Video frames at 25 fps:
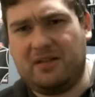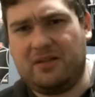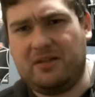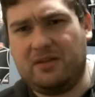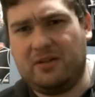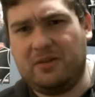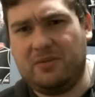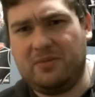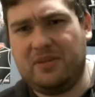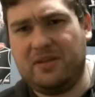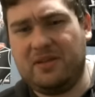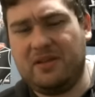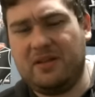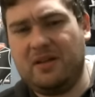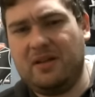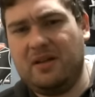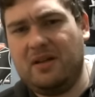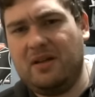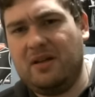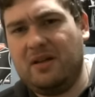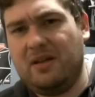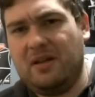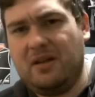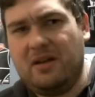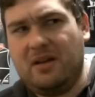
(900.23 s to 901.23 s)
arms.
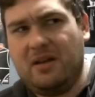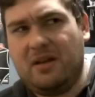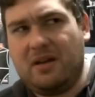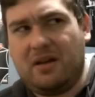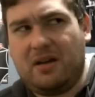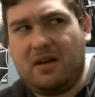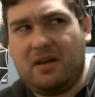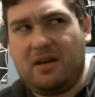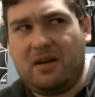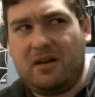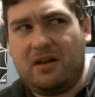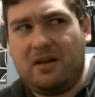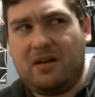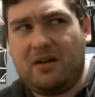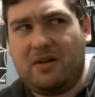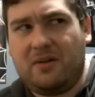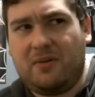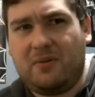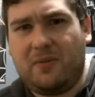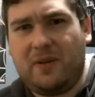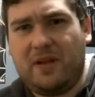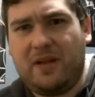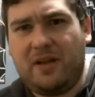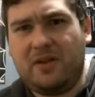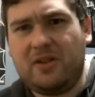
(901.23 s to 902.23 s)

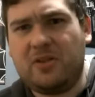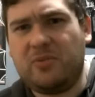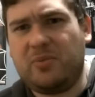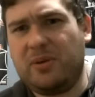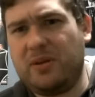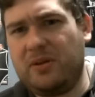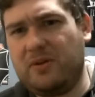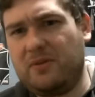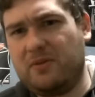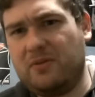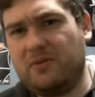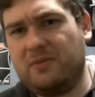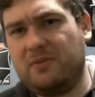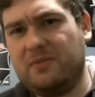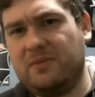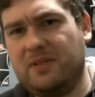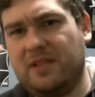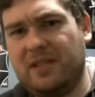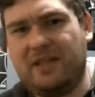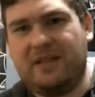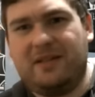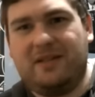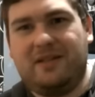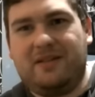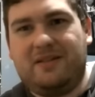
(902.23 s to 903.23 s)
Um, and it looks pretty cool.
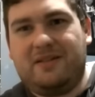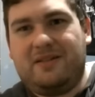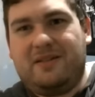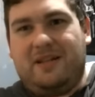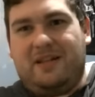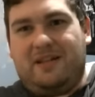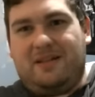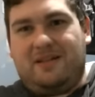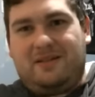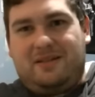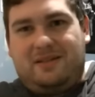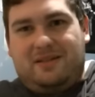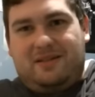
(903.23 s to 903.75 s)
And he's like